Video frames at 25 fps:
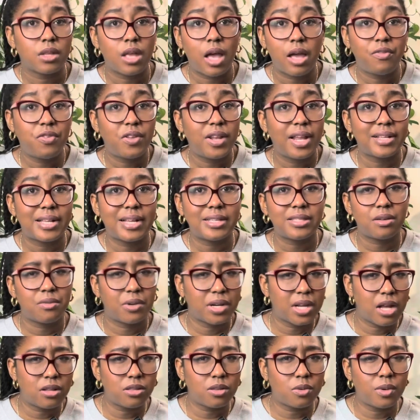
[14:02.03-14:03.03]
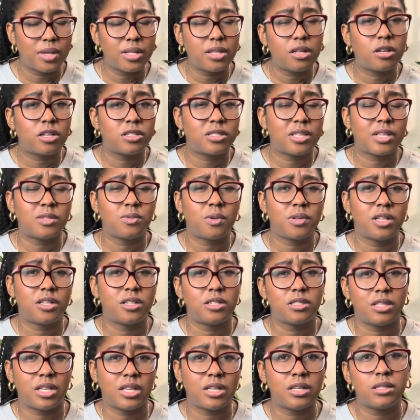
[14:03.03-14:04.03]
I feel like that's already out the window, because that's one of
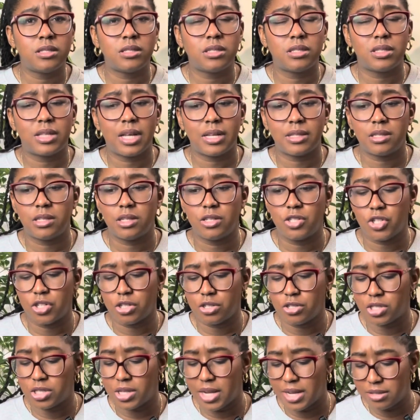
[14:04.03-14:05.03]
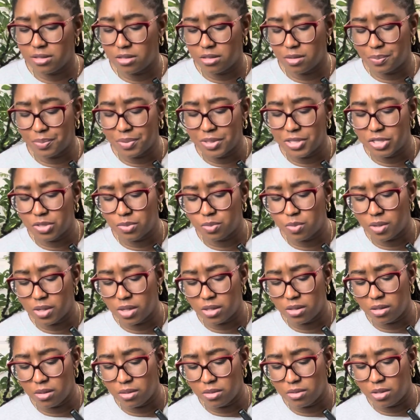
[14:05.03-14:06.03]
the things that the church likes to preach, one
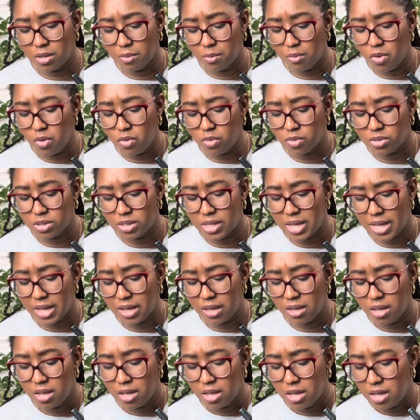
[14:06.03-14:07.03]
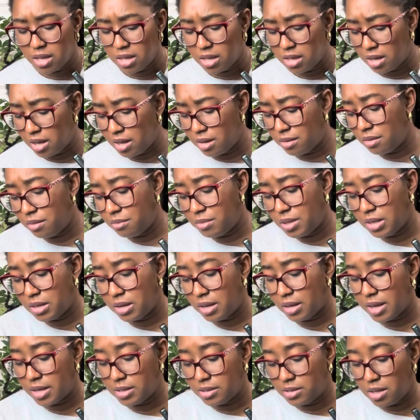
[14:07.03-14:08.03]
of the most. Like, and I mean,
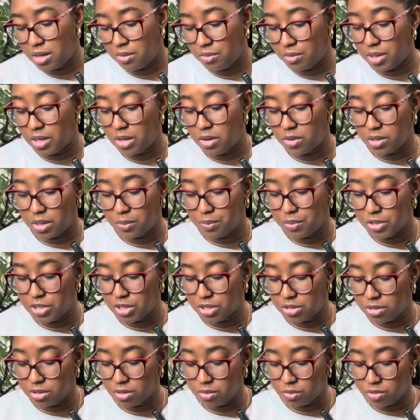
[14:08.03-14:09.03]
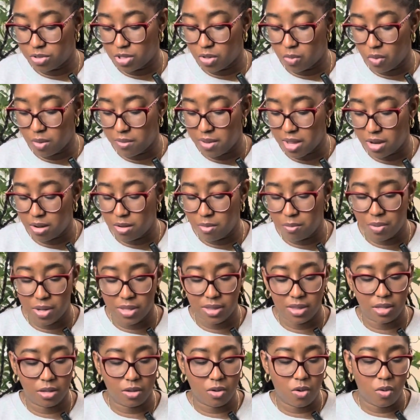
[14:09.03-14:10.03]
I guess they really only preach it to women,
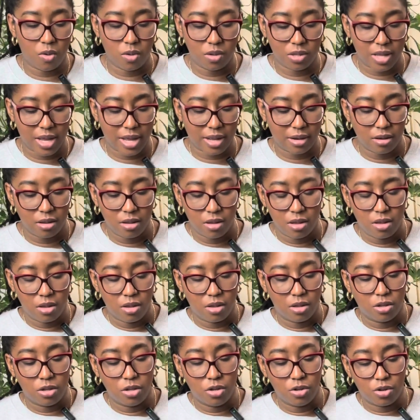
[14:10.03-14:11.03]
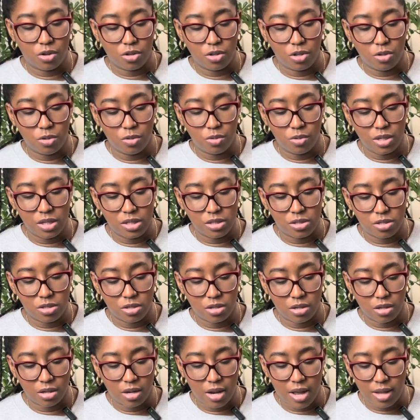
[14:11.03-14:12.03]
but the goal that, you need
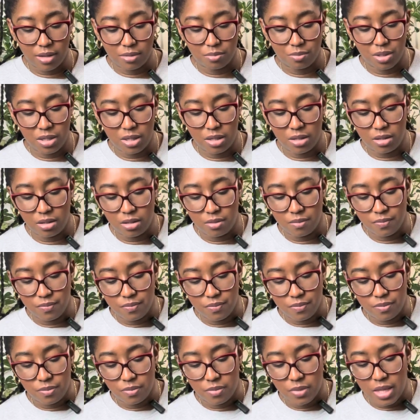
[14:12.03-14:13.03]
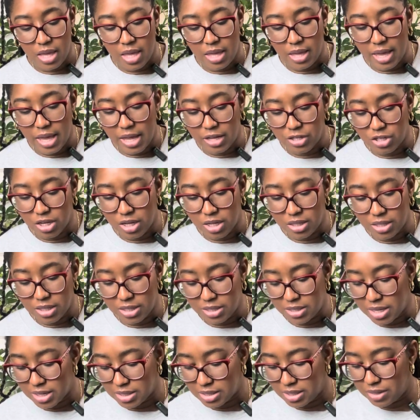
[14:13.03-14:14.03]
to not be engaging in
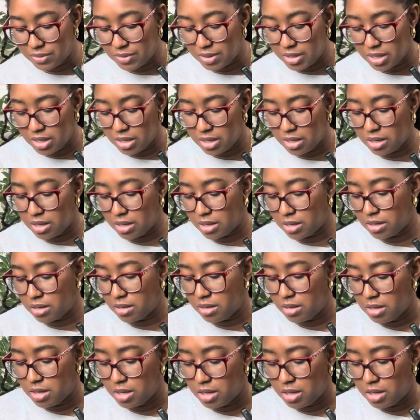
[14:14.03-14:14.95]
this activity, and,